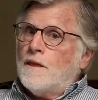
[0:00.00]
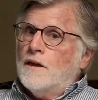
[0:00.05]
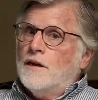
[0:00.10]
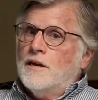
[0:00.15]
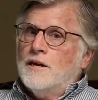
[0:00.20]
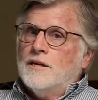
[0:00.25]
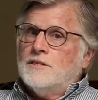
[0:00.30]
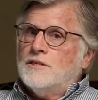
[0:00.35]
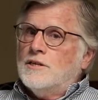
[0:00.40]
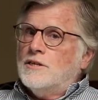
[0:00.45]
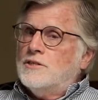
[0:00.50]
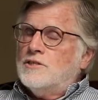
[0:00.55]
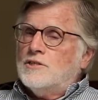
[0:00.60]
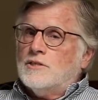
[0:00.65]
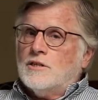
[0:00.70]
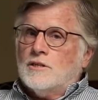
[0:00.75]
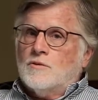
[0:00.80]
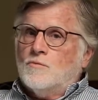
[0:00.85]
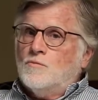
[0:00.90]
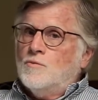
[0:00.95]

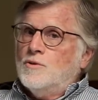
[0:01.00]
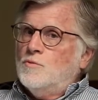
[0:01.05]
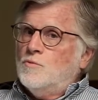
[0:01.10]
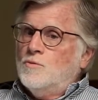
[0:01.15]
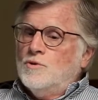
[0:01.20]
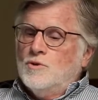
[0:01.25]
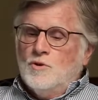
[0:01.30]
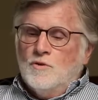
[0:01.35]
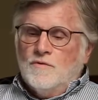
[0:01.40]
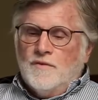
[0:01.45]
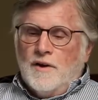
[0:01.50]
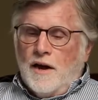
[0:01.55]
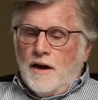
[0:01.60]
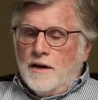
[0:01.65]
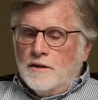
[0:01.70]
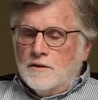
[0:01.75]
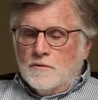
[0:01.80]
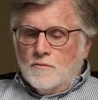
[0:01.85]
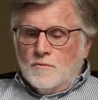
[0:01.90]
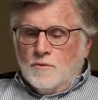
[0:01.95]
It's when you've
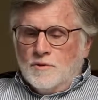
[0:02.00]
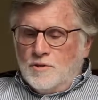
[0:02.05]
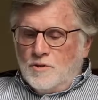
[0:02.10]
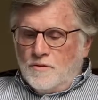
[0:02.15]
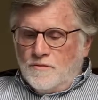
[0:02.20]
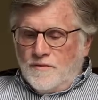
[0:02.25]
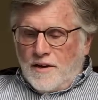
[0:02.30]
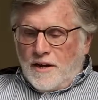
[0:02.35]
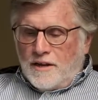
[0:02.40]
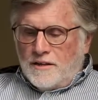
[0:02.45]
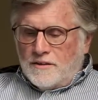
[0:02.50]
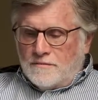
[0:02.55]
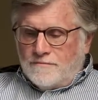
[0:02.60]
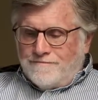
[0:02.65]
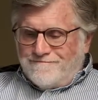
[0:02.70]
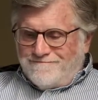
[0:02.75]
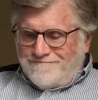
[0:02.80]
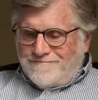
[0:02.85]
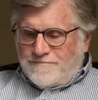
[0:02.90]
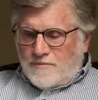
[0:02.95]
got
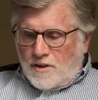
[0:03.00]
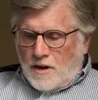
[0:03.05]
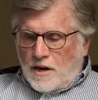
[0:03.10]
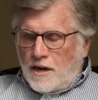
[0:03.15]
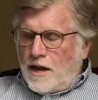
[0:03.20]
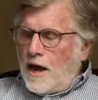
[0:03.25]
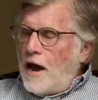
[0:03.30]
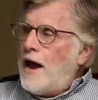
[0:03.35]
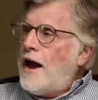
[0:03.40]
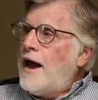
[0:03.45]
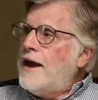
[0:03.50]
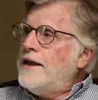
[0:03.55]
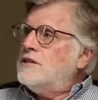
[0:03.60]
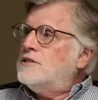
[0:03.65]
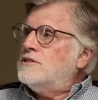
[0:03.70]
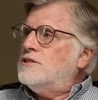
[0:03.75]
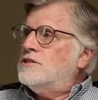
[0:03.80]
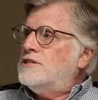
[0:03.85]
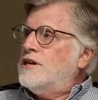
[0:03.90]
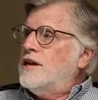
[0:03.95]
a
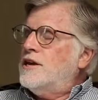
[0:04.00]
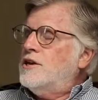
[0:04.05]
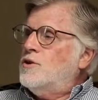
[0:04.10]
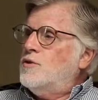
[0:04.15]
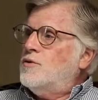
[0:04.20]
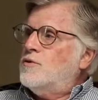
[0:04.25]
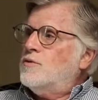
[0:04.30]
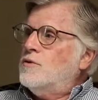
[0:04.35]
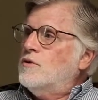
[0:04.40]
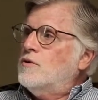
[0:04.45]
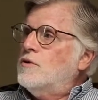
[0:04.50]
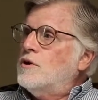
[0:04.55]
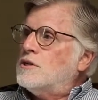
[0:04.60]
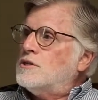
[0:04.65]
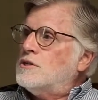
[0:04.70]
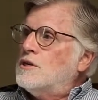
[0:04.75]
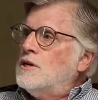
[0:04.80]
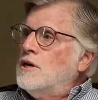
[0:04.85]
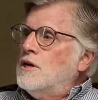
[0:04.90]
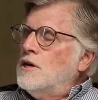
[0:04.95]
guide to take you through
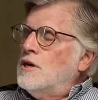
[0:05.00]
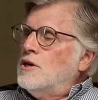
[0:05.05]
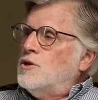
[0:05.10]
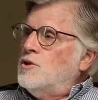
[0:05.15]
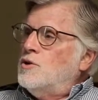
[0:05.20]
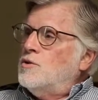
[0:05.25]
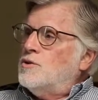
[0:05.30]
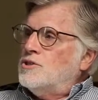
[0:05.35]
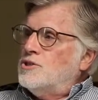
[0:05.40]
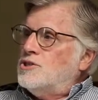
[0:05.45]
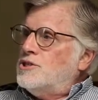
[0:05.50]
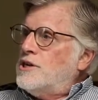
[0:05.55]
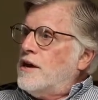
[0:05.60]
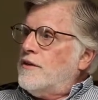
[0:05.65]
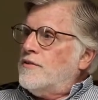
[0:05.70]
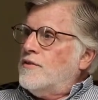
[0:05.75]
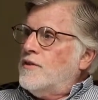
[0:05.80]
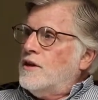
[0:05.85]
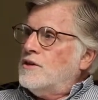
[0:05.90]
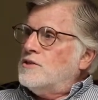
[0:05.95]
it, you can
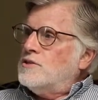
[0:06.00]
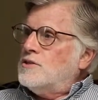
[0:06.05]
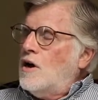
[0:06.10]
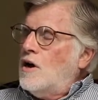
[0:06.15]
check things